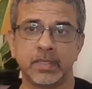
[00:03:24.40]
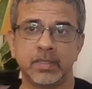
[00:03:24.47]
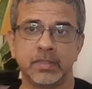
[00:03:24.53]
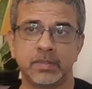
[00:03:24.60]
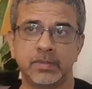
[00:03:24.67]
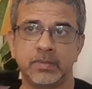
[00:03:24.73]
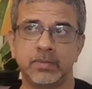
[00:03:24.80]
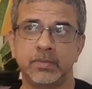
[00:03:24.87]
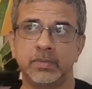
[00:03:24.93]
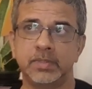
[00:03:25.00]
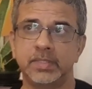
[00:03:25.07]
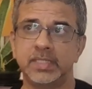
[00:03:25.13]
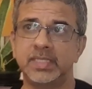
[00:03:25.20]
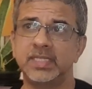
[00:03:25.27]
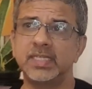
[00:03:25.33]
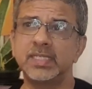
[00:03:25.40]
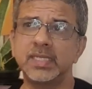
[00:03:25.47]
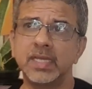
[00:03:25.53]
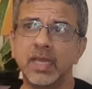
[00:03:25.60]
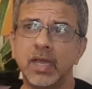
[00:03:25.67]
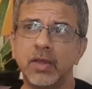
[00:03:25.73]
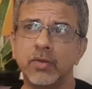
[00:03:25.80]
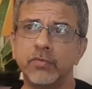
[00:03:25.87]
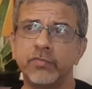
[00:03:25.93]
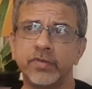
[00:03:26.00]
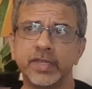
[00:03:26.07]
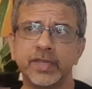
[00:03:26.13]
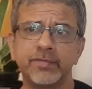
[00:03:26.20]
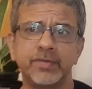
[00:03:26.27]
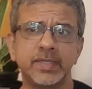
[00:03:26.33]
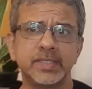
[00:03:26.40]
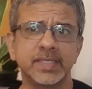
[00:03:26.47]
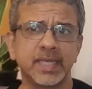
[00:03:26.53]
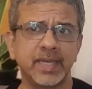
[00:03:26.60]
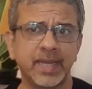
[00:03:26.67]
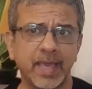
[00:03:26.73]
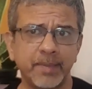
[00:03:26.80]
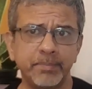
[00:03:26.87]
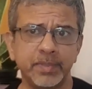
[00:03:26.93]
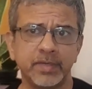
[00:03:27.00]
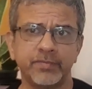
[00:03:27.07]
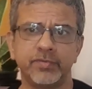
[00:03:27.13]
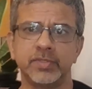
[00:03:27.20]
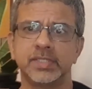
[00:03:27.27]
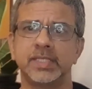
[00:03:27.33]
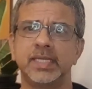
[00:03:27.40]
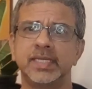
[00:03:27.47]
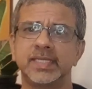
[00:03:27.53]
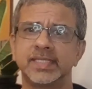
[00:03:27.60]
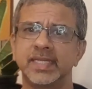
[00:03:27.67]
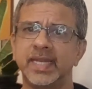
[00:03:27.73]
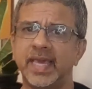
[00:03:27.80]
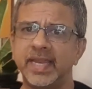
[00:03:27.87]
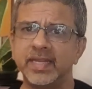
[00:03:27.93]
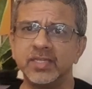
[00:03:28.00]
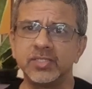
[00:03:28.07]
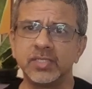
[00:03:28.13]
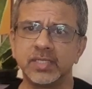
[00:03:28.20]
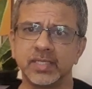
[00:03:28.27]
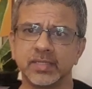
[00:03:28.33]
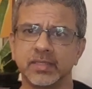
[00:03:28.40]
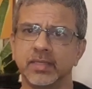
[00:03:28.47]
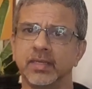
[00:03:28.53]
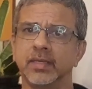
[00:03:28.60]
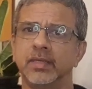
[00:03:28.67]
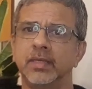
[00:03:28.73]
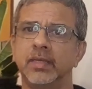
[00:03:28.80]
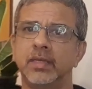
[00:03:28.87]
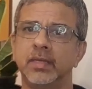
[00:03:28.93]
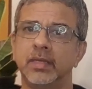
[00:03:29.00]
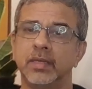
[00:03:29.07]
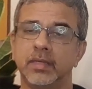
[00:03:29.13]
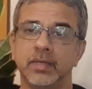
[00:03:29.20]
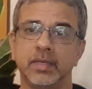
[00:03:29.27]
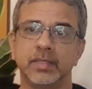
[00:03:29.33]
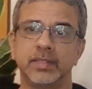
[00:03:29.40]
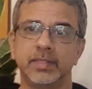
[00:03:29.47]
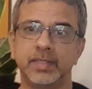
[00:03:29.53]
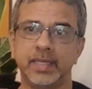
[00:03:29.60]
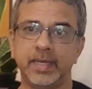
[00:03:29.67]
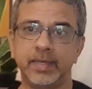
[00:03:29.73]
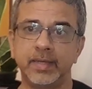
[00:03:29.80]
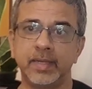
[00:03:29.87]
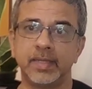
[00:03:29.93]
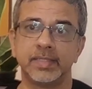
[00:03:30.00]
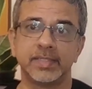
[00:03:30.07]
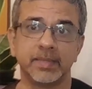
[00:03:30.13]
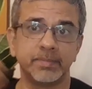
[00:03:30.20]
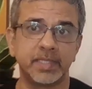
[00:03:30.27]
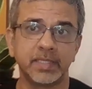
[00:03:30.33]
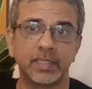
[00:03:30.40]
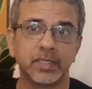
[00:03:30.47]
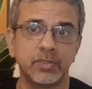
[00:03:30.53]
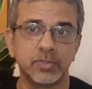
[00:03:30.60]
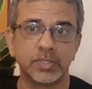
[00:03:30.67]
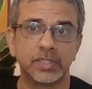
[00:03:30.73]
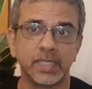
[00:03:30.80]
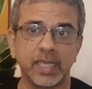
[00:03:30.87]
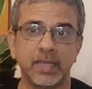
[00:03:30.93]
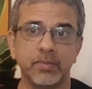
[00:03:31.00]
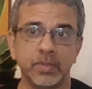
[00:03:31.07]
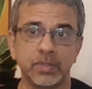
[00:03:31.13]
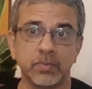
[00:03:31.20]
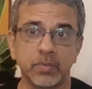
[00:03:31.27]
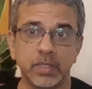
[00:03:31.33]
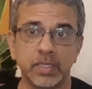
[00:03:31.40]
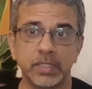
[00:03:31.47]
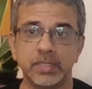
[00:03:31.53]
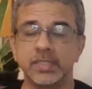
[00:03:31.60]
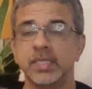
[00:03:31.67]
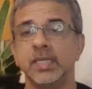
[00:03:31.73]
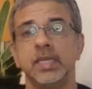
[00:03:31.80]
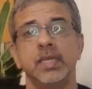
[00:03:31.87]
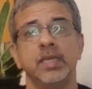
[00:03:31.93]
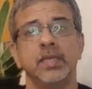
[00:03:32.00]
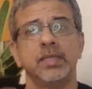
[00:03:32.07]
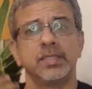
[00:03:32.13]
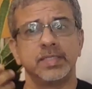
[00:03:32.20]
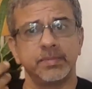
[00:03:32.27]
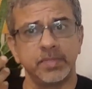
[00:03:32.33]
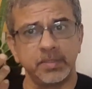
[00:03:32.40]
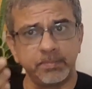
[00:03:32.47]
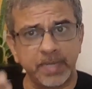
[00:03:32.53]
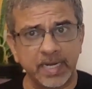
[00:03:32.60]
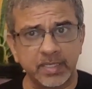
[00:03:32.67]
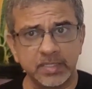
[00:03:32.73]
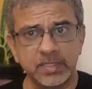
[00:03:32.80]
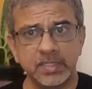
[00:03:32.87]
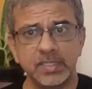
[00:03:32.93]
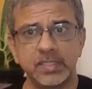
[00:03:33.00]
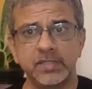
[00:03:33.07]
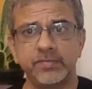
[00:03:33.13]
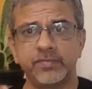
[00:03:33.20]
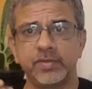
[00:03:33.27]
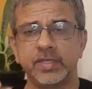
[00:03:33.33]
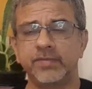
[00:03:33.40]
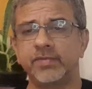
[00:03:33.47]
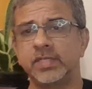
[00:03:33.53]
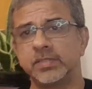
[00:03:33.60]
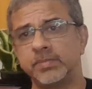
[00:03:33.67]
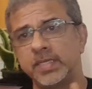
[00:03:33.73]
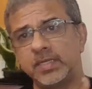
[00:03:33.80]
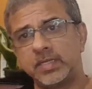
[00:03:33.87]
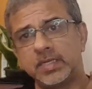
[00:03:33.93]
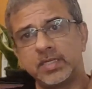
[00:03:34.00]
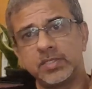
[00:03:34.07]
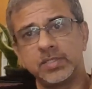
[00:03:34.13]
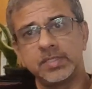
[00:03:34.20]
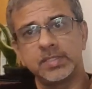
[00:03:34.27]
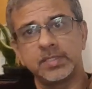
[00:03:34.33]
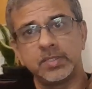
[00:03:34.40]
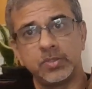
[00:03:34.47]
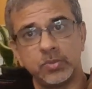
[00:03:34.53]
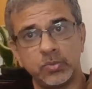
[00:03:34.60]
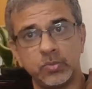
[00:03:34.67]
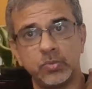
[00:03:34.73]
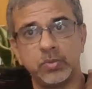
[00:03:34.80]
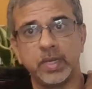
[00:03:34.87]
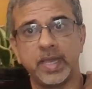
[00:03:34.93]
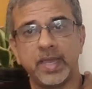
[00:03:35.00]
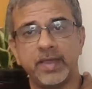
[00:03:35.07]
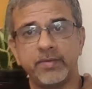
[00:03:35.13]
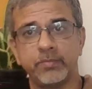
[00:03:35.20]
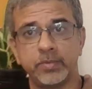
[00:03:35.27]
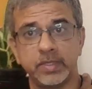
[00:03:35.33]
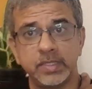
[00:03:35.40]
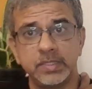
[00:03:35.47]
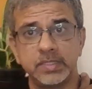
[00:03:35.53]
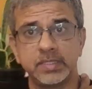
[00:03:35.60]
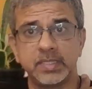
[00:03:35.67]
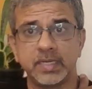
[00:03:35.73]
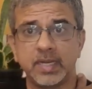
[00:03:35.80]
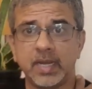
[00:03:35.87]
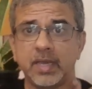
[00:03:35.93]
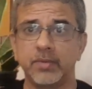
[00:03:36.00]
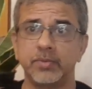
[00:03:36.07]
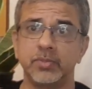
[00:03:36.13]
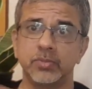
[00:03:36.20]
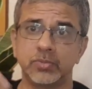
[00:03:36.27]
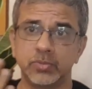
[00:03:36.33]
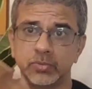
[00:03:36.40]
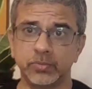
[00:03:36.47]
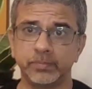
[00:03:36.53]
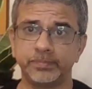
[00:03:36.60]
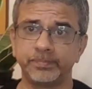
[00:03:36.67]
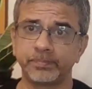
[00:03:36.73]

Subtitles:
So it's interesting how forgiveness can happen if you see it as an energetic thing rather than something that you say with words. Some of the practices, forgiveness meditations, do have words that allow you to